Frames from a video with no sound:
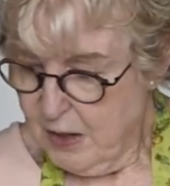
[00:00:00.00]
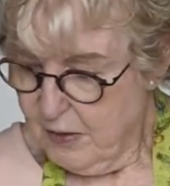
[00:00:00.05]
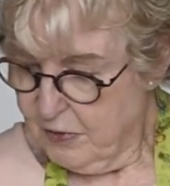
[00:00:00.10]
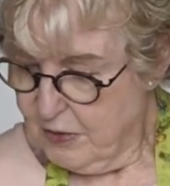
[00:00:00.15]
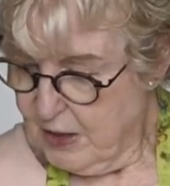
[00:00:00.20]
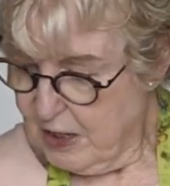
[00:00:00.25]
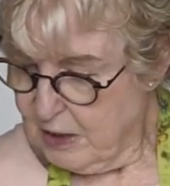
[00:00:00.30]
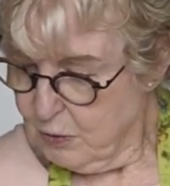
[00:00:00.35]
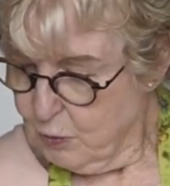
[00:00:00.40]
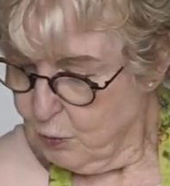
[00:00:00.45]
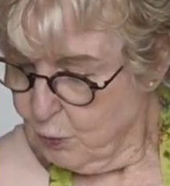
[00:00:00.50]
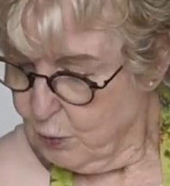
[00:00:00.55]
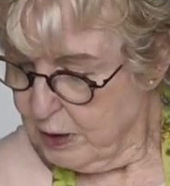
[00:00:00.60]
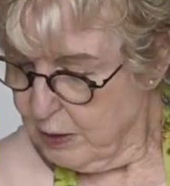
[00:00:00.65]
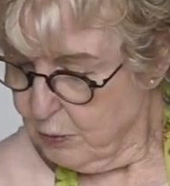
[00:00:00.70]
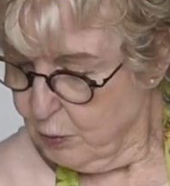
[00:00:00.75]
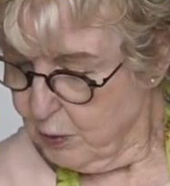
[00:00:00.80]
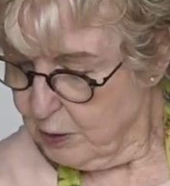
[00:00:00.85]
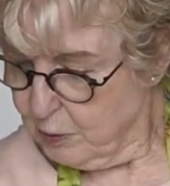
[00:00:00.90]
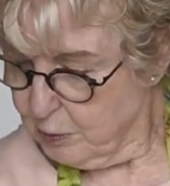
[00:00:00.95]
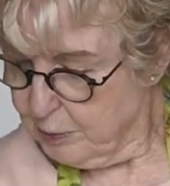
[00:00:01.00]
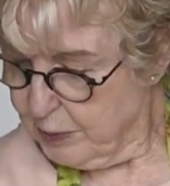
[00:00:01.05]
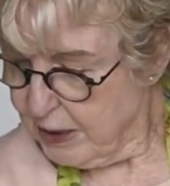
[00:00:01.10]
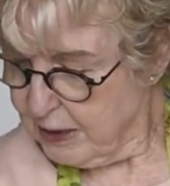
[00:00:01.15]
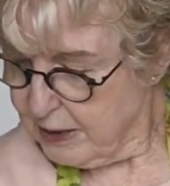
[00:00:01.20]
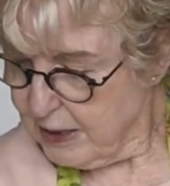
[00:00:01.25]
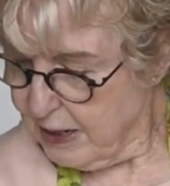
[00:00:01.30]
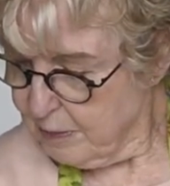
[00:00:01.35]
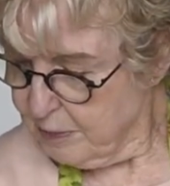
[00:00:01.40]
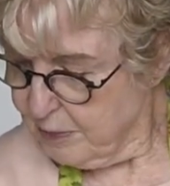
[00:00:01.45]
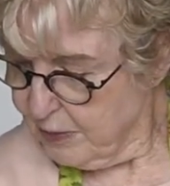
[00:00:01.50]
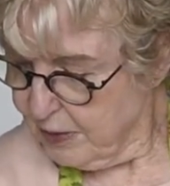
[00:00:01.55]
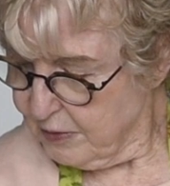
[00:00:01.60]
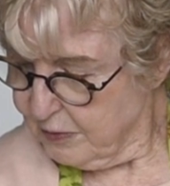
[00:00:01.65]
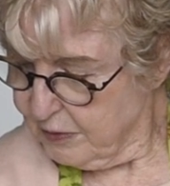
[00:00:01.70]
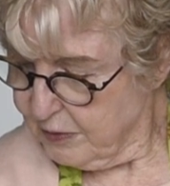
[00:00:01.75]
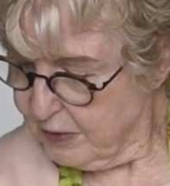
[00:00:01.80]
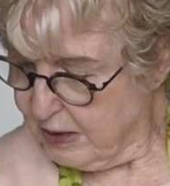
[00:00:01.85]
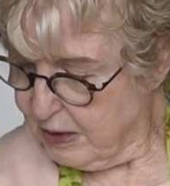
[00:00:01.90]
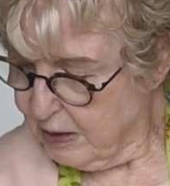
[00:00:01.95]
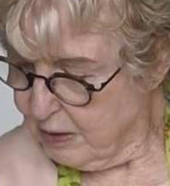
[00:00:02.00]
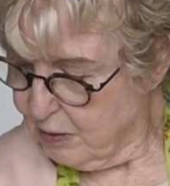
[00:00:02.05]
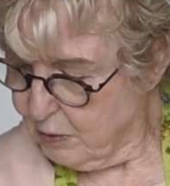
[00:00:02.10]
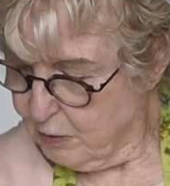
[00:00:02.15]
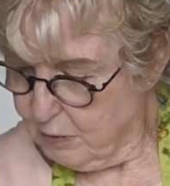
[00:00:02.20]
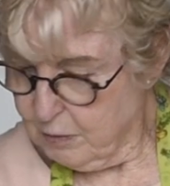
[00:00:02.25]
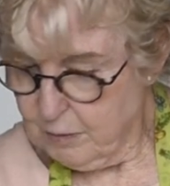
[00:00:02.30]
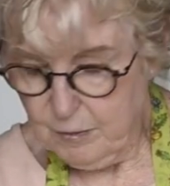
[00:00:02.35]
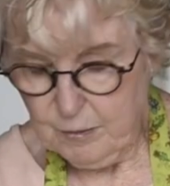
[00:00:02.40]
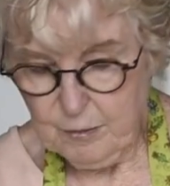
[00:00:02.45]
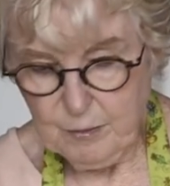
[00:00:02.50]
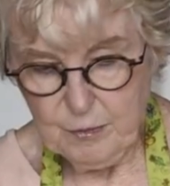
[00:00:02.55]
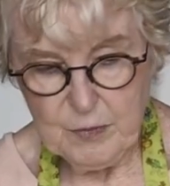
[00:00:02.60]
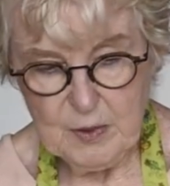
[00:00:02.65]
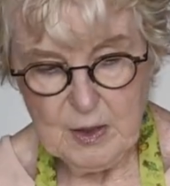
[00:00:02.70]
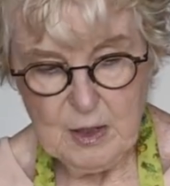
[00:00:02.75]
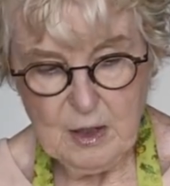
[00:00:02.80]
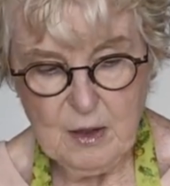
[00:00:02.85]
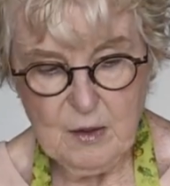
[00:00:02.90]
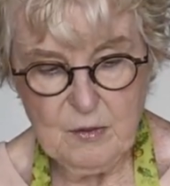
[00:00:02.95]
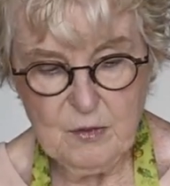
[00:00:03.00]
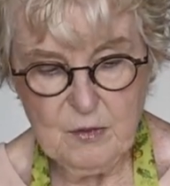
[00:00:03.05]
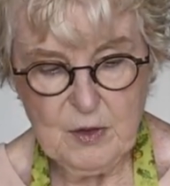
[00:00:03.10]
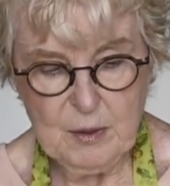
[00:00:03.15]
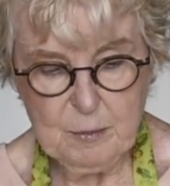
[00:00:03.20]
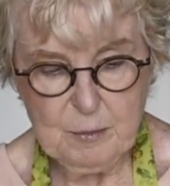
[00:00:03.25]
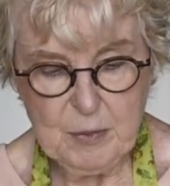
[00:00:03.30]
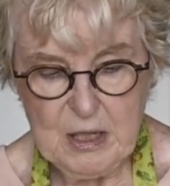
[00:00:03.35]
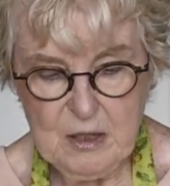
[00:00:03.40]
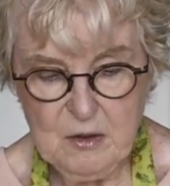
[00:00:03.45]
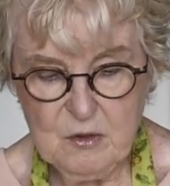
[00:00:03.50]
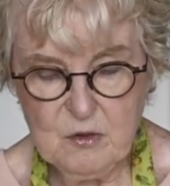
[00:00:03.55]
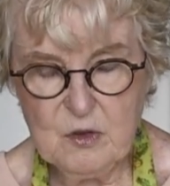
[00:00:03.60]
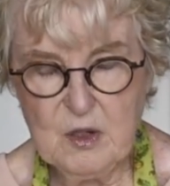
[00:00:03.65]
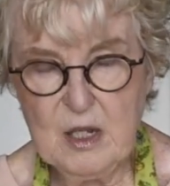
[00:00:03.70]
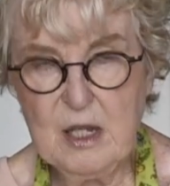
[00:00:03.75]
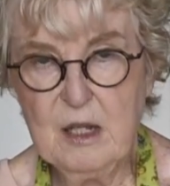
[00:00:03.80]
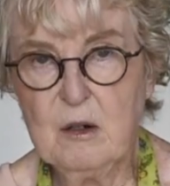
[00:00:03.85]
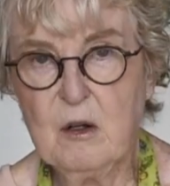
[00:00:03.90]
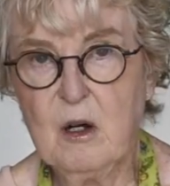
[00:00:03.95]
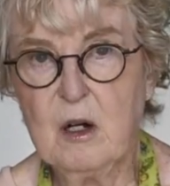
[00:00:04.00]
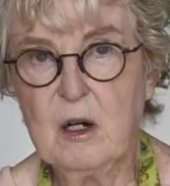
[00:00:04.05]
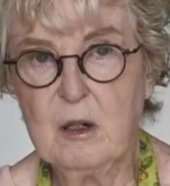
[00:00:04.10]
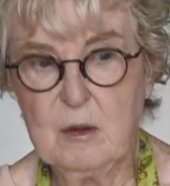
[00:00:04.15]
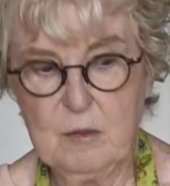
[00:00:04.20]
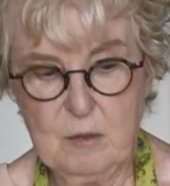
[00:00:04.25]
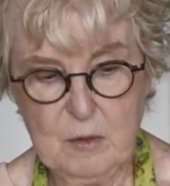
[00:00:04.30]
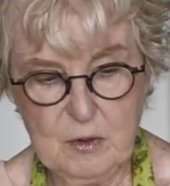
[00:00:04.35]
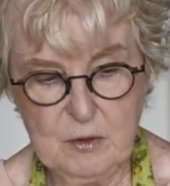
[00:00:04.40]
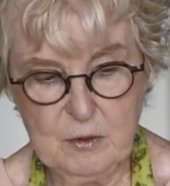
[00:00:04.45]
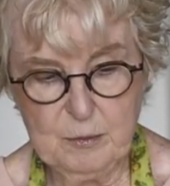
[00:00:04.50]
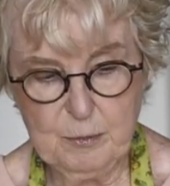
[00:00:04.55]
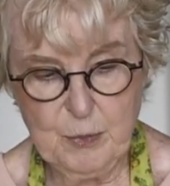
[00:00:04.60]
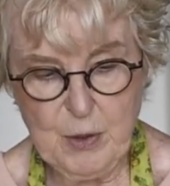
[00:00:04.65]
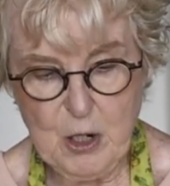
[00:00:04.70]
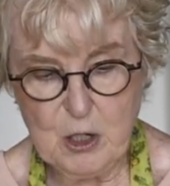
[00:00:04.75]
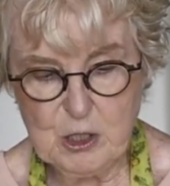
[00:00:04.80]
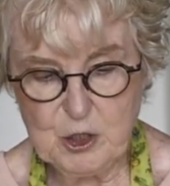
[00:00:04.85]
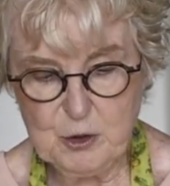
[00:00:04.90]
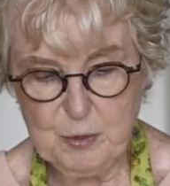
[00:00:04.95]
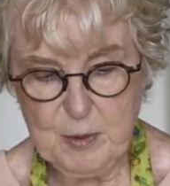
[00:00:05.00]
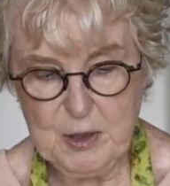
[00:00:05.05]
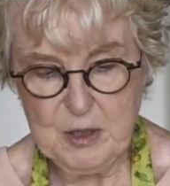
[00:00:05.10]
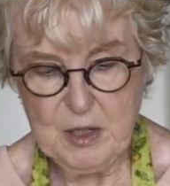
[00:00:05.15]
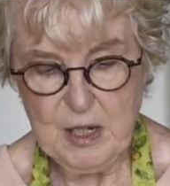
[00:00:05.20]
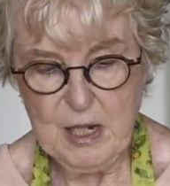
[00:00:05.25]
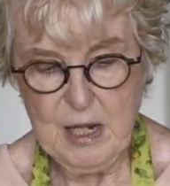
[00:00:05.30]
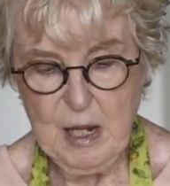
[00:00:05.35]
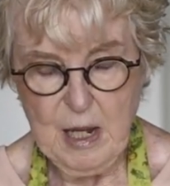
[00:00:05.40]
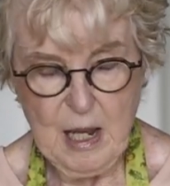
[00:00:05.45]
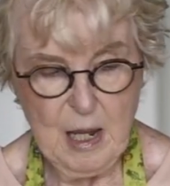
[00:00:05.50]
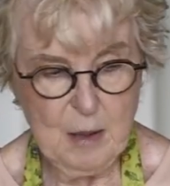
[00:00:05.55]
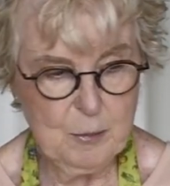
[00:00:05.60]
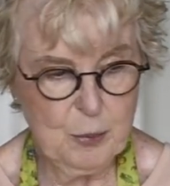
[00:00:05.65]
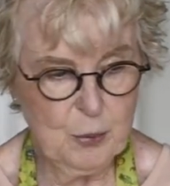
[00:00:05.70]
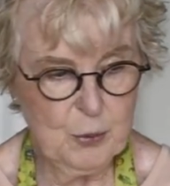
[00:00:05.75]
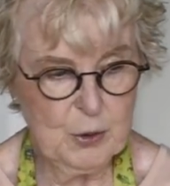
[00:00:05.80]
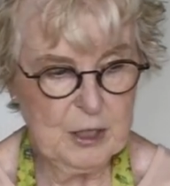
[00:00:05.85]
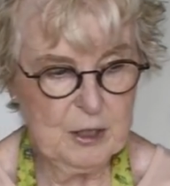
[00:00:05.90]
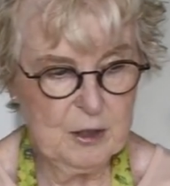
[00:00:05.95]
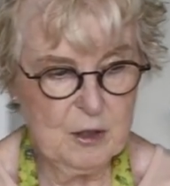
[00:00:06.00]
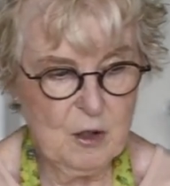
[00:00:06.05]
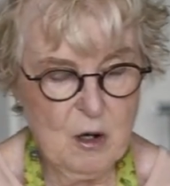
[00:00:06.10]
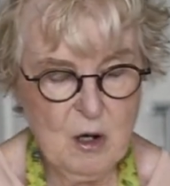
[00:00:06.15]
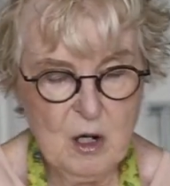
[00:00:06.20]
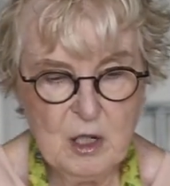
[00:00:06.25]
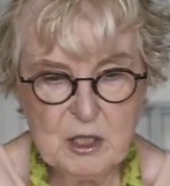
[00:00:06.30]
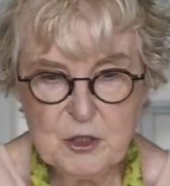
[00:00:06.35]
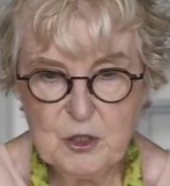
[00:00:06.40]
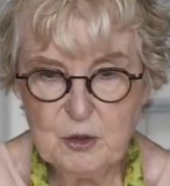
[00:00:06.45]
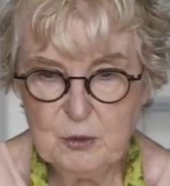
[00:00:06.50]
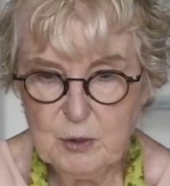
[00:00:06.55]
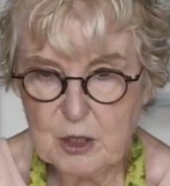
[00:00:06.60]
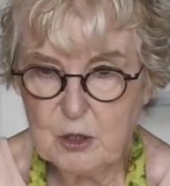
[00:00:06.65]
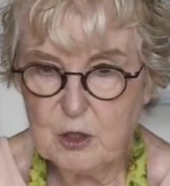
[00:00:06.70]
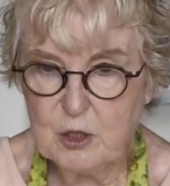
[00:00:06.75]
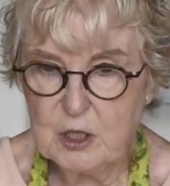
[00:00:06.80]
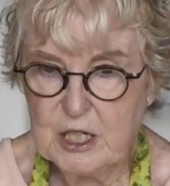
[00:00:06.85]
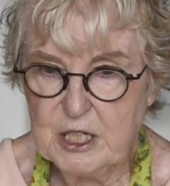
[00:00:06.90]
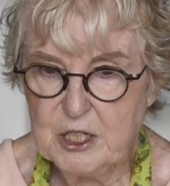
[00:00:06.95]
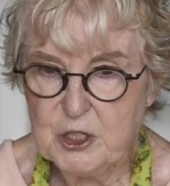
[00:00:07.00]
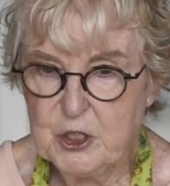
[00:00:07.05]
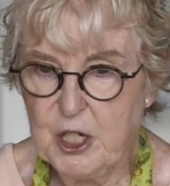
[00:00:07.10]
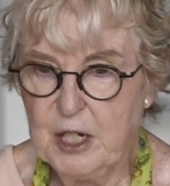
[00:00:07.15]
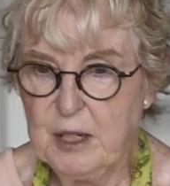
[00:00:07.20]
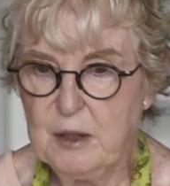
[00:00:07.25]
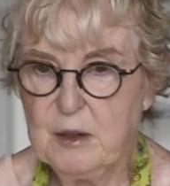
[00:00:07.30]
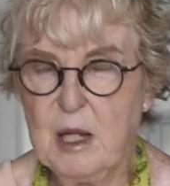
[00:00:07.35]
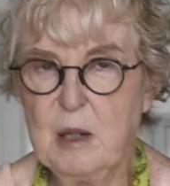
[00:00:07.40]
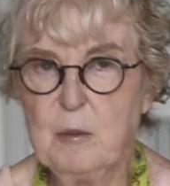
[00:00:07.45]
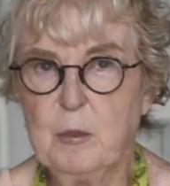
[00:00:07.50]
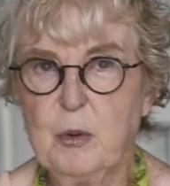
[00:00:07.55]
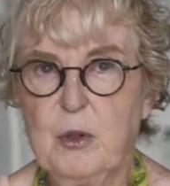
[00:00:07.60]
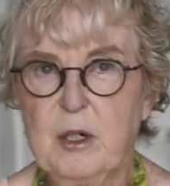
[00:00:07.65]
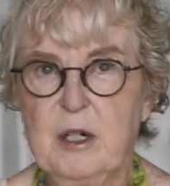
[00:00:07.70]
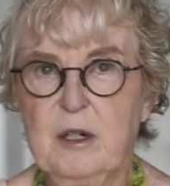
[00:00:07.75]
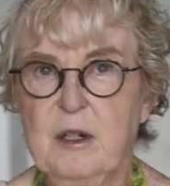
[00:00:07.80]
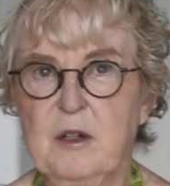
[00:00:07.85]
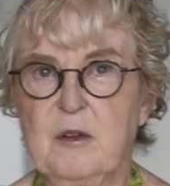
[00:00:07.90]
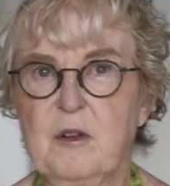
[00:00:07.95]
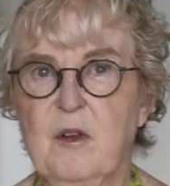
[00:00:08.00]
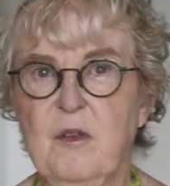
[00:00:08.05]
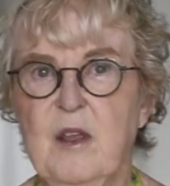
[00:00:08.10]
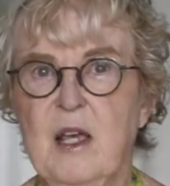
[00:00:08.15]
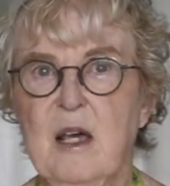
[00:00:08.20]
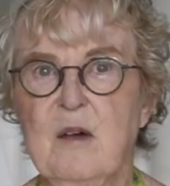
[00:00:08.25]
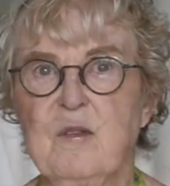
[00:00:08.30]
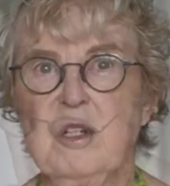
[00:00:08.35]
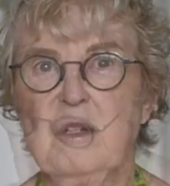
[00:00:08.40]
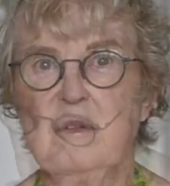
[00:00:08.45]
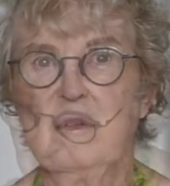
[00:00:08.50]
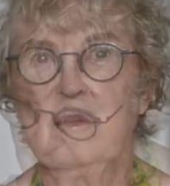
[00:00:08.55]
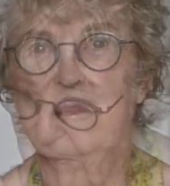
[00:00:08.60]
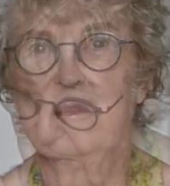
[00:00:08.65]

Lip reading: Then we will pick up the piece in our parchment and put it onto a cookie sheet and put it into the oven.